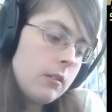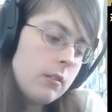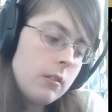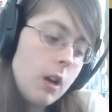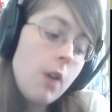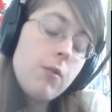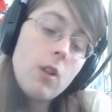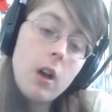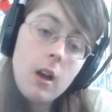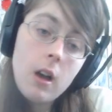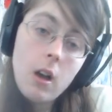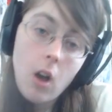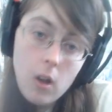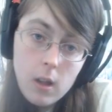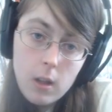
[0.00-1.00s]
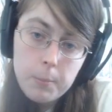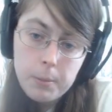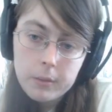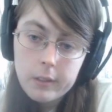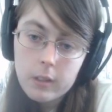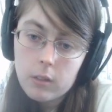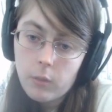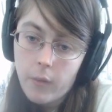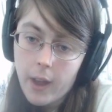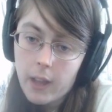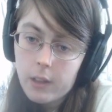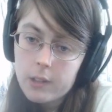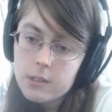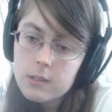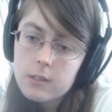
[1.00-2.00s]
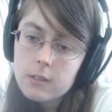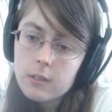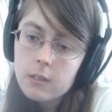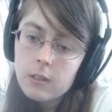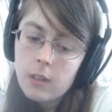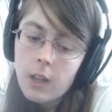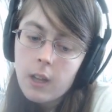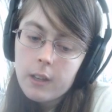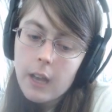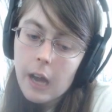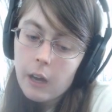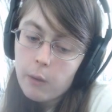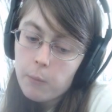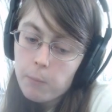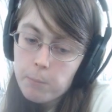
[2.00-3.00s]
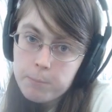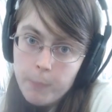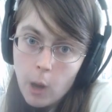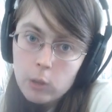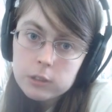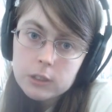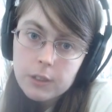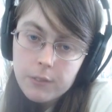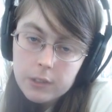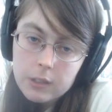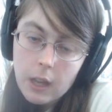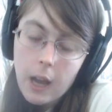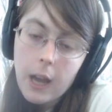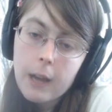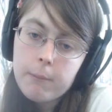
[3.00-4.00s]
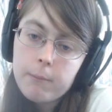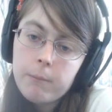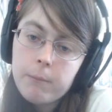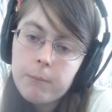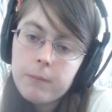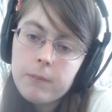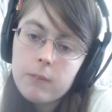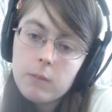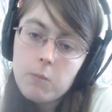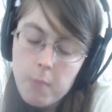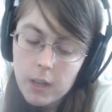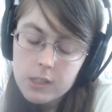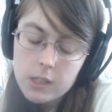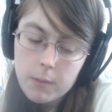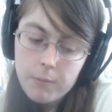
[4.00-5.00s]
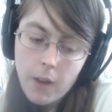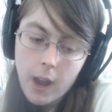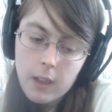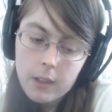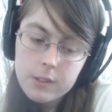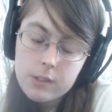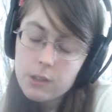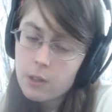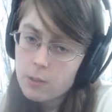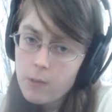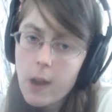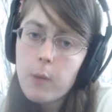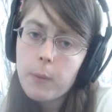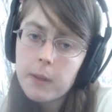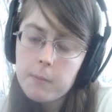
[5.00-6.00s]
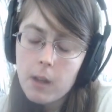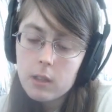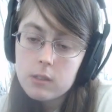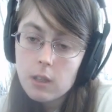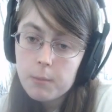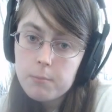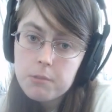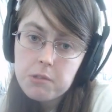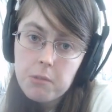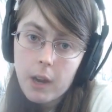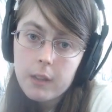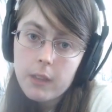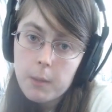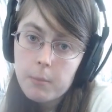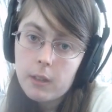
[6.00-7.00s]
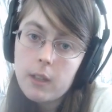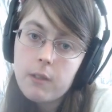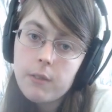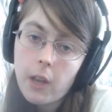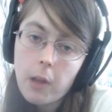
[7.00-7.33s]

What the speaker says: of all political violence. Now, most of the time, Muslim violence, they're right-wing Muslims, right? They believe in a